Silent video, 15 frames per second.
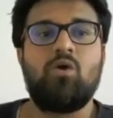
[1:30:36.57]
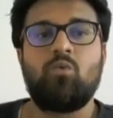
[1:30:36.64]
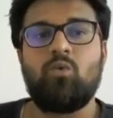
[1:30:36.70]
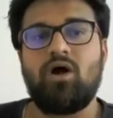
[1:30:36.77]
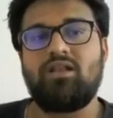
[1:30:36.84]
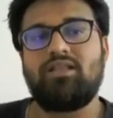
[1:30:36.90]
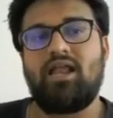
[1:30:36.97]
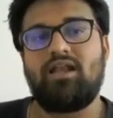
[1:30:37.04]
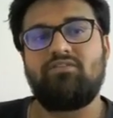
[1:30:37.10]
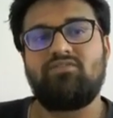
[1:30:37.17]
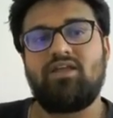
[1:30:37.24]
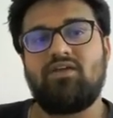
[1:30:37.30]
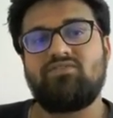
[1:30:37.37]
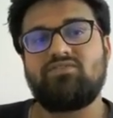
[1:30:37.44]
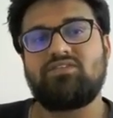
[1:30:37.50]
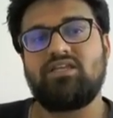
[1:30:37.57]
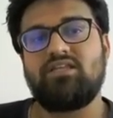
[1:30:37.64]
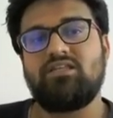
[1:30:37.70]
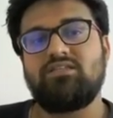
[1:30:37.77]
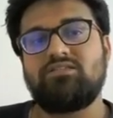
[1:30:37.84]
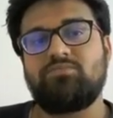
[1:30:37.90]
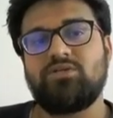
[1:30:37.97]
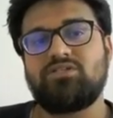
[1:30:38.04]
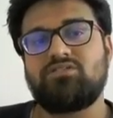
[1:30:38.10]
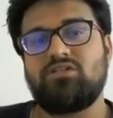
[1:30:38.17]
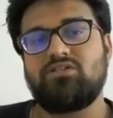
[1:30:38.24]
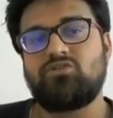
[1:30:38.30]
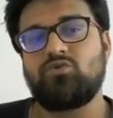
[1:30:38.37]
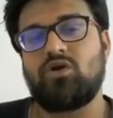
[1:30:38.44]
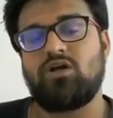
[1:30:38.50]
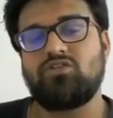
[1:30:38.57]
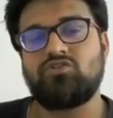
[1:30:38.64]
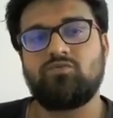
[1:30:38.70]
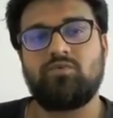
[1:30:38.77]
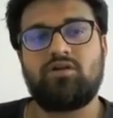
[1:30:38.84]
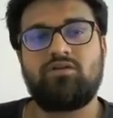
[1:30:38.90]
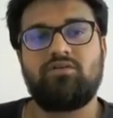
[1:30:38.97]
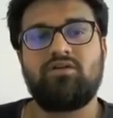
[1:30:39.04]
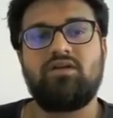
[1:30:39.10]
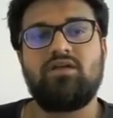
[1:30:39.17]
One that we have seen is business to consumer.